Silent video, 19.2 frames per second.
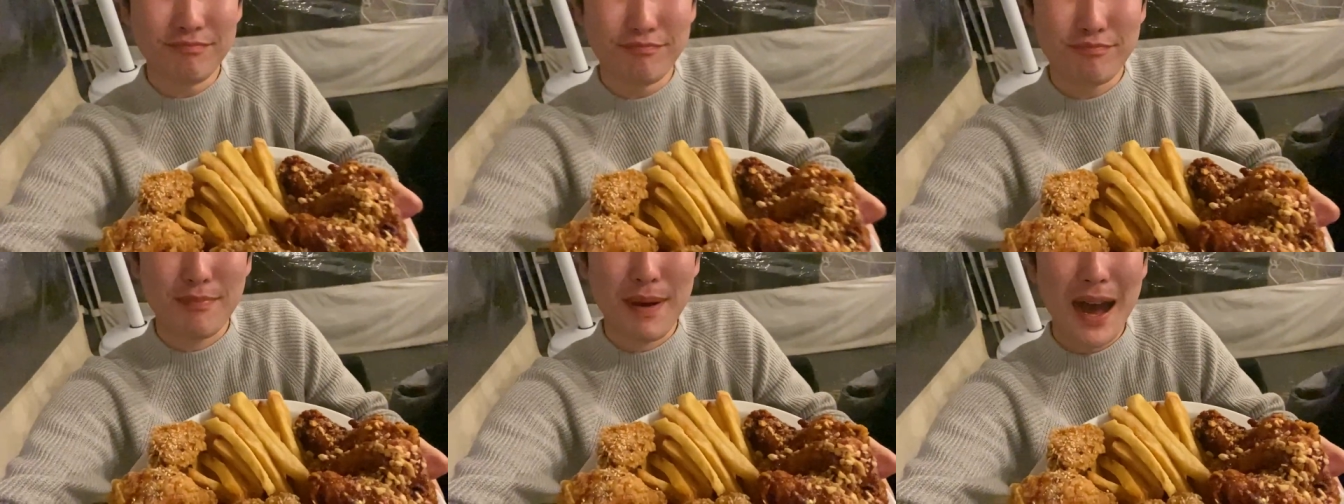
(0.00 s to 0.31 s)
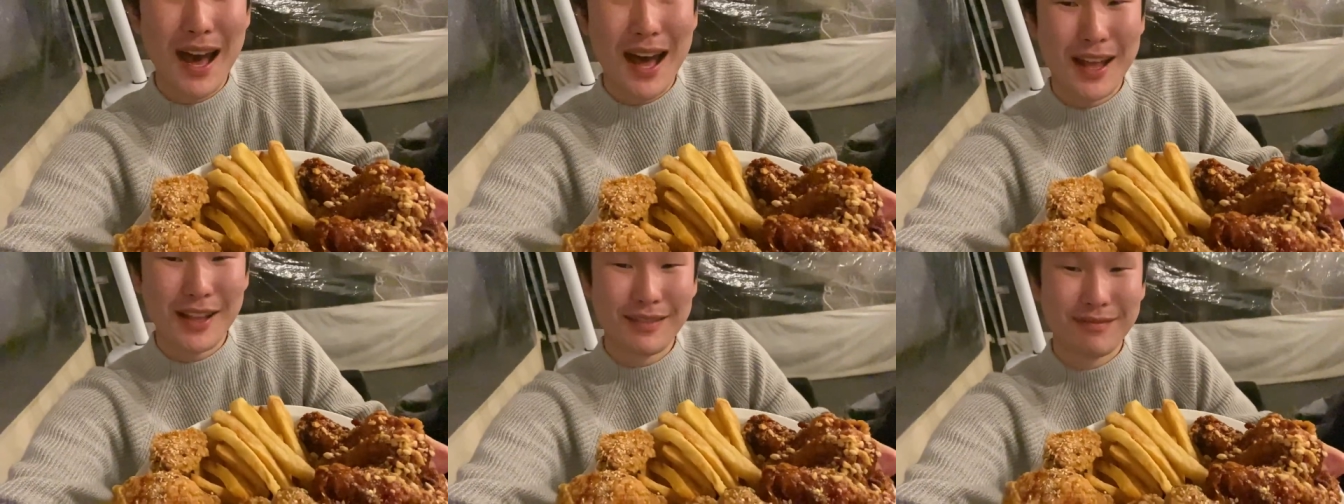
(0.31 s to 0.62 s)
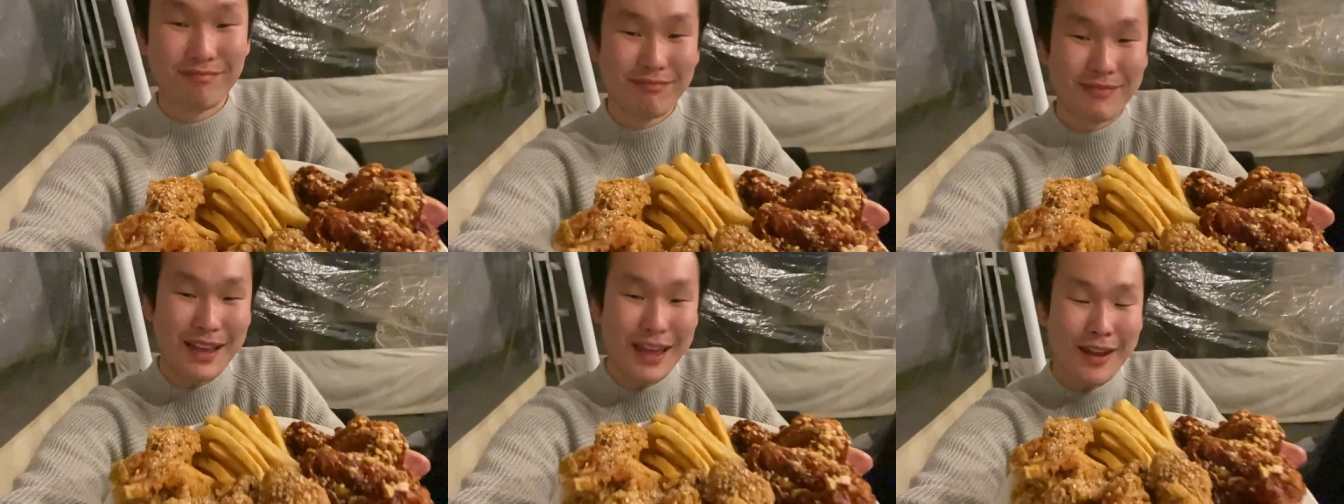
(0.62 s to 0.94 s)
But
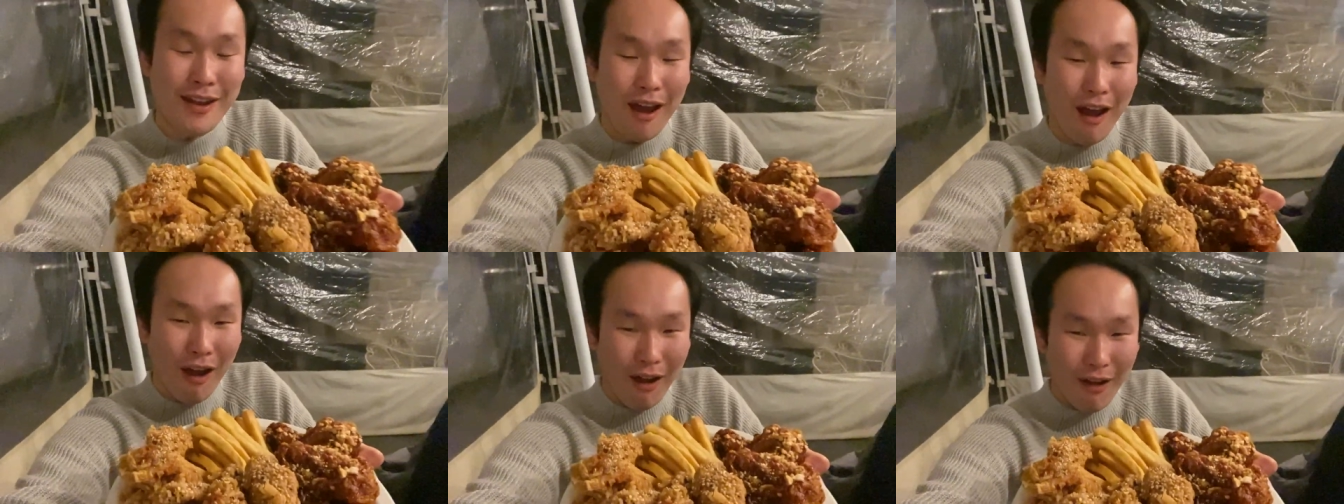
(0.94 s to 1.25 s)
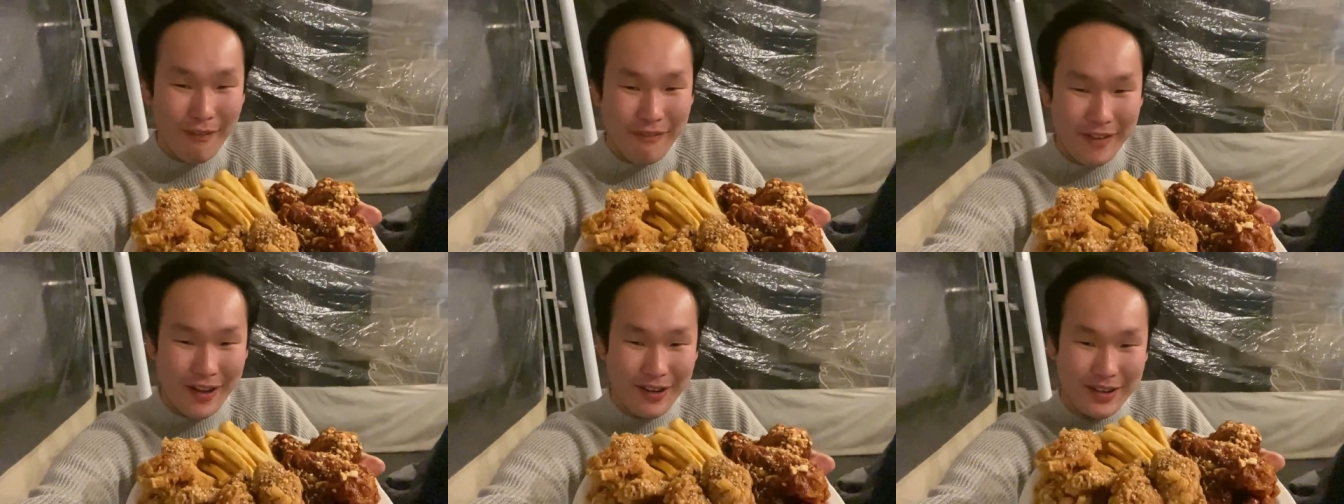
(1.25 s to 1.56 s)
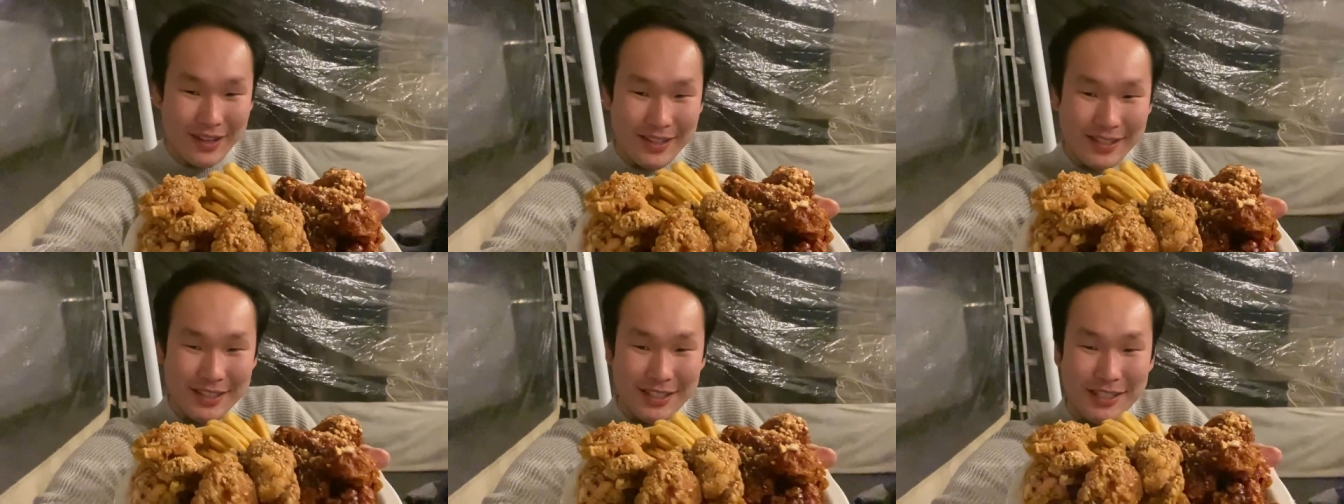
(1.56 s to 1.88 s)
in all
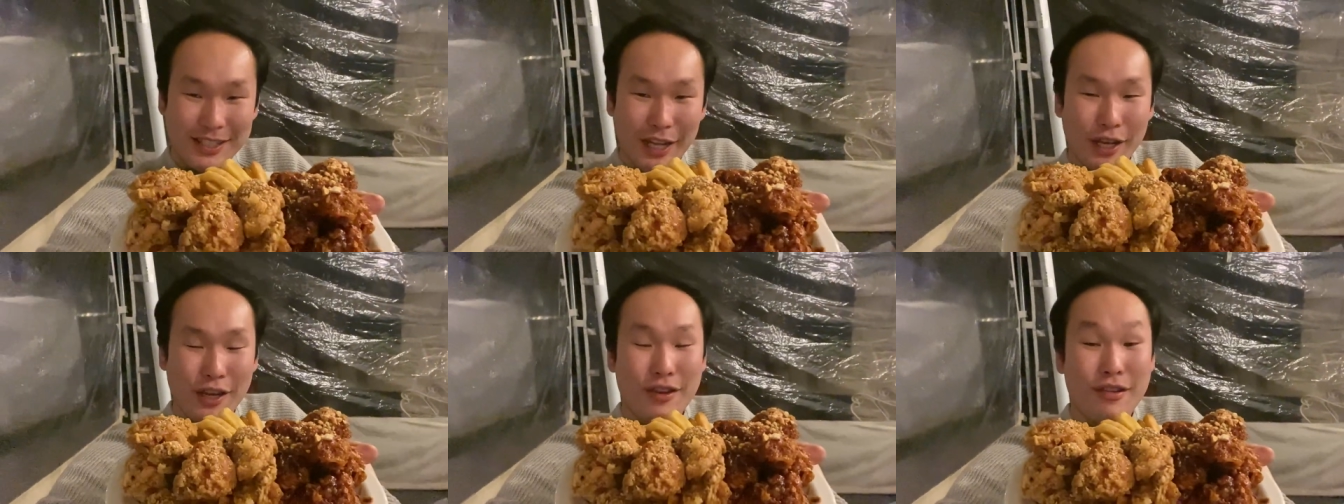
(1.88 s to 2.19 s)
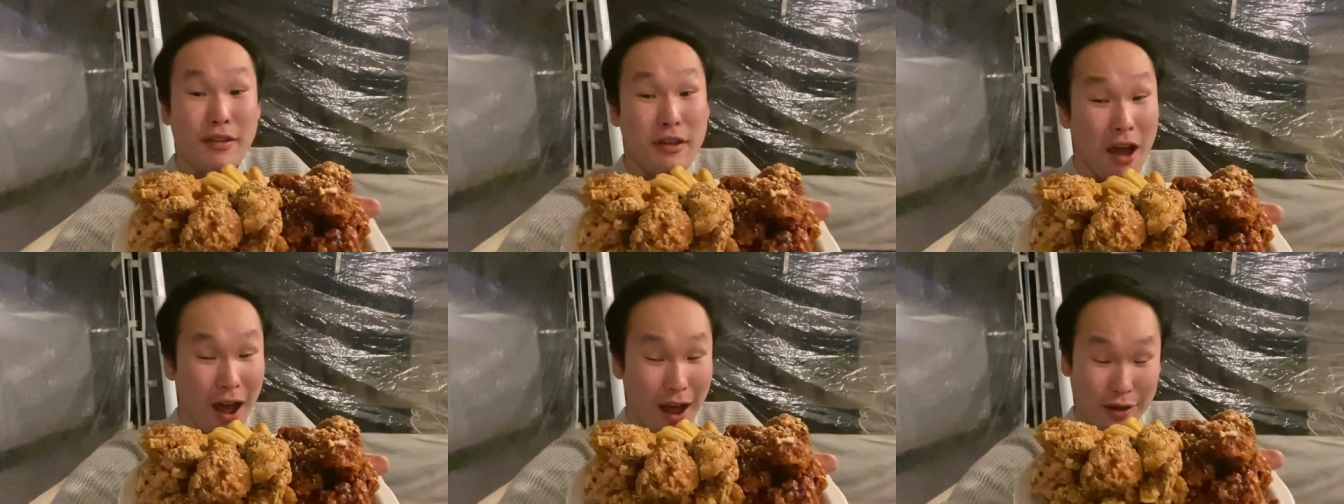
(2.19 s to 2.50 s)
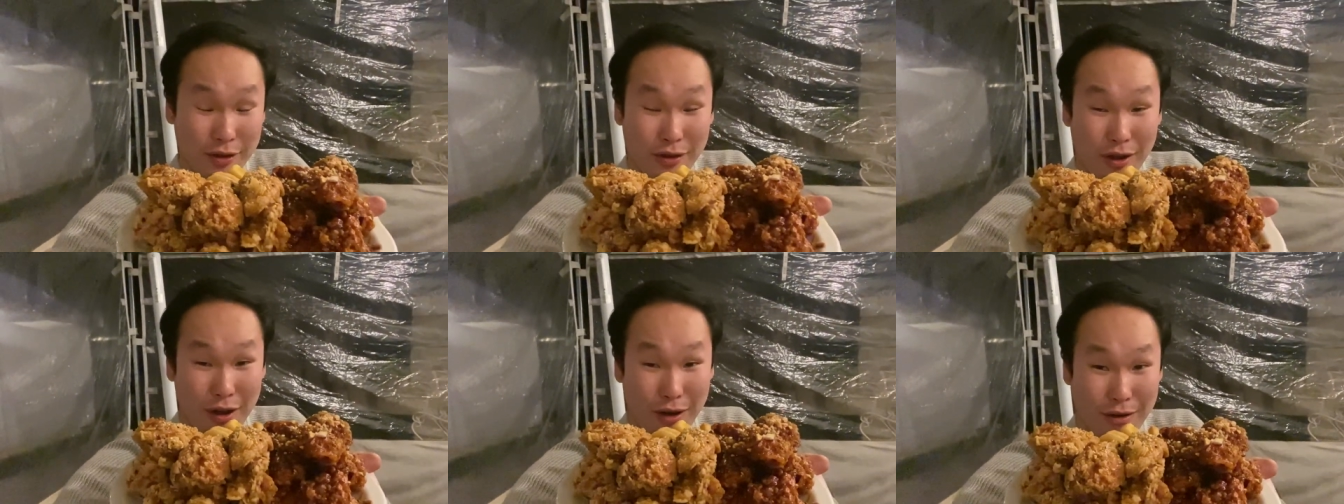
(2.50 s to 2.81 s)
fairness, did not
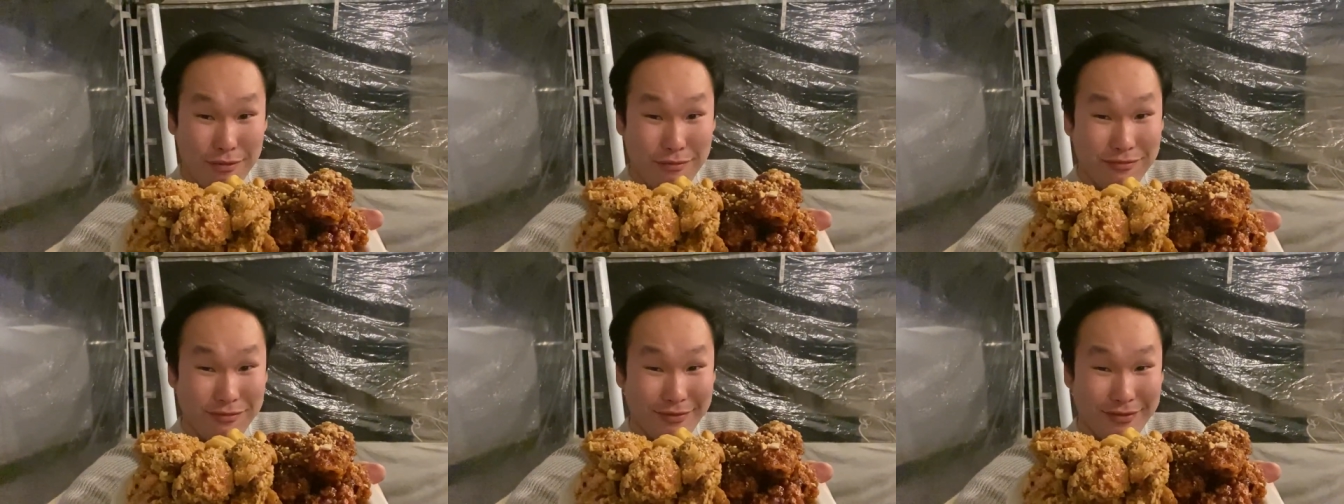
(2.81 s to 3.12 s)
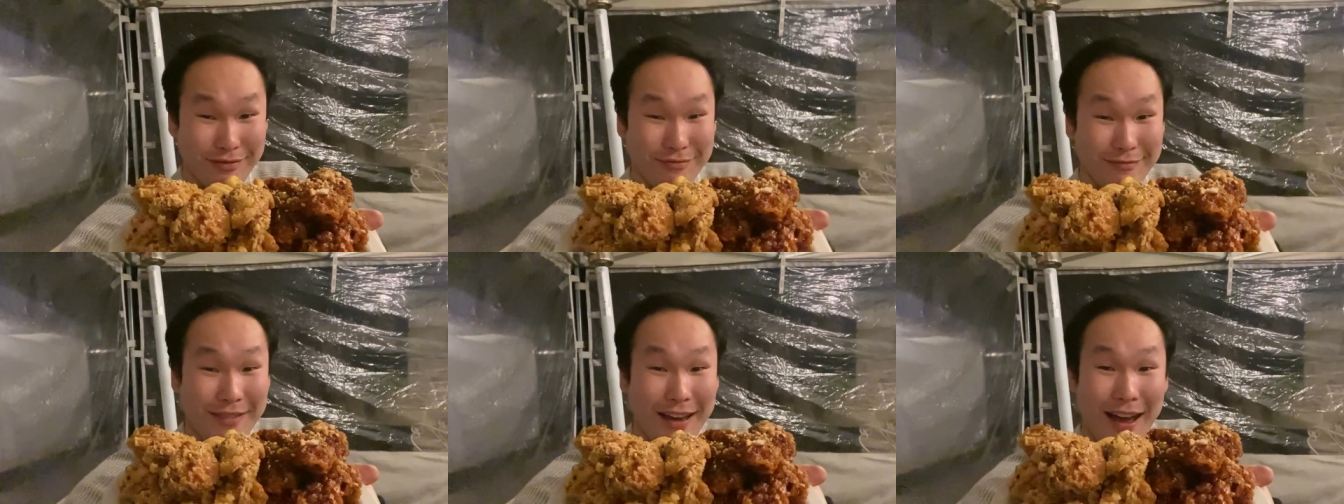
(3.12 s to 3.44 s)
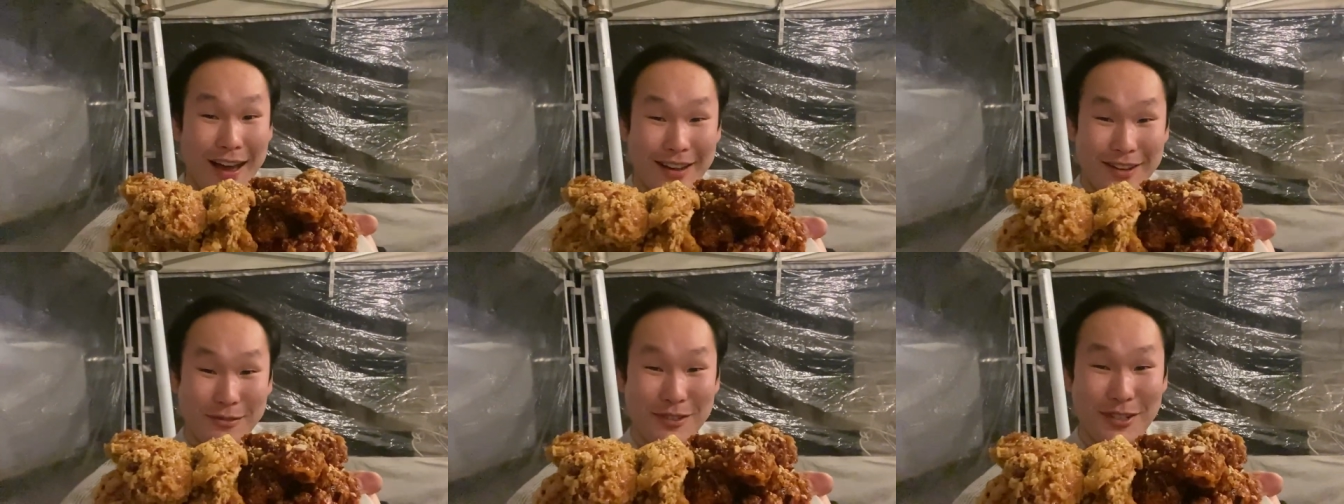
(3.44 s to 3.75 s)
know that it was